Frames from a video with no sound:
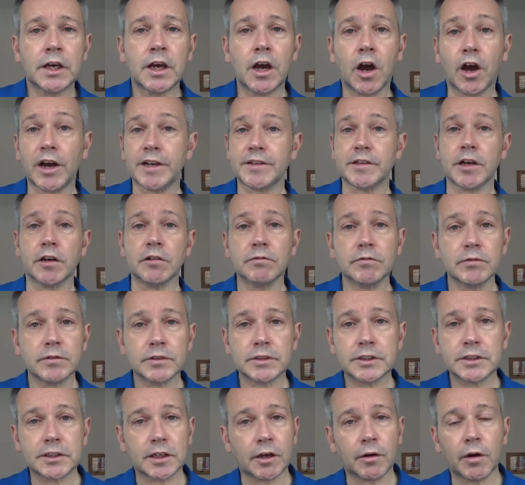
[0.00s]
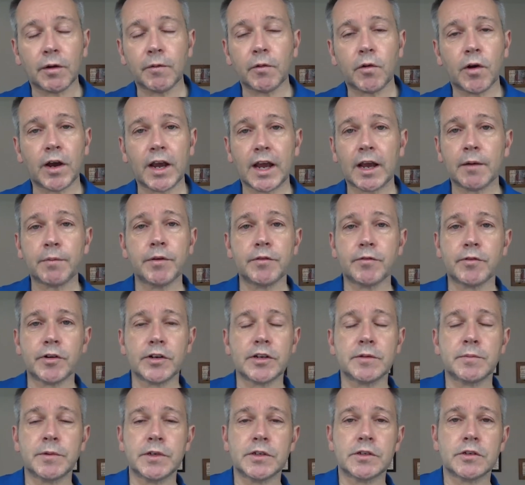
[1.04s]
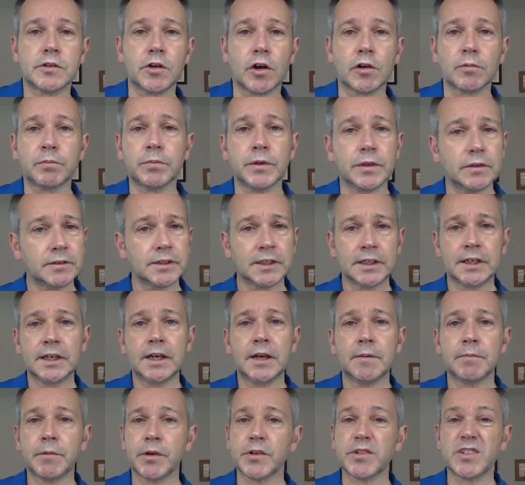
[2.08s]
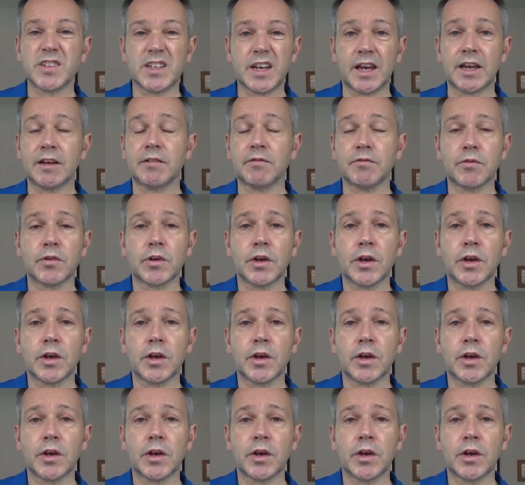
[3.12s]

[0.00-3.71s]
I don't, so I'm quite happy for it to be stock, but must say